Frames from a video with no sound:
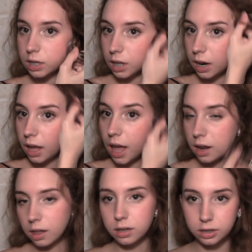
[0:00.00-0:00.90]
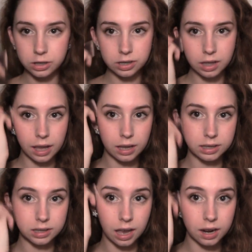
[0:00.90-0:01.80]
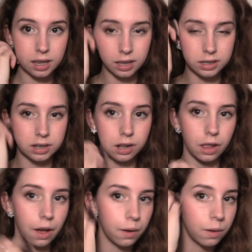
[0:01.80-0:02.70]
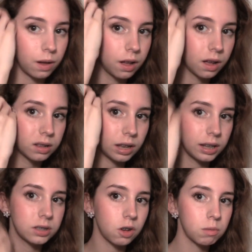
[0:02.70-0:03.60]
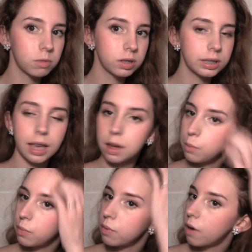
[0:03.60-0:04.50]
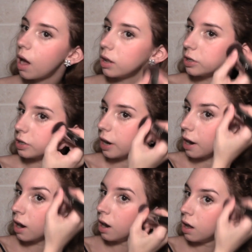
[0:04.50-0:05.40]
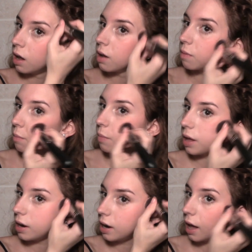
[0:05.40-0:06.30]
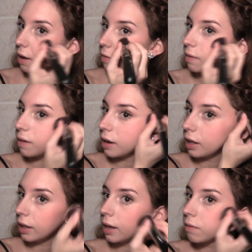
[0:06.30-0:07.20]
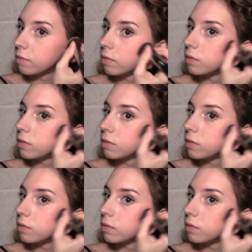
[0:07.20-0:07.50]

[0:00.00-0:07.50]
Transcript: So then it kind of looks just like a sun-kissed glow, Like it's almost like a bronzer, but not really.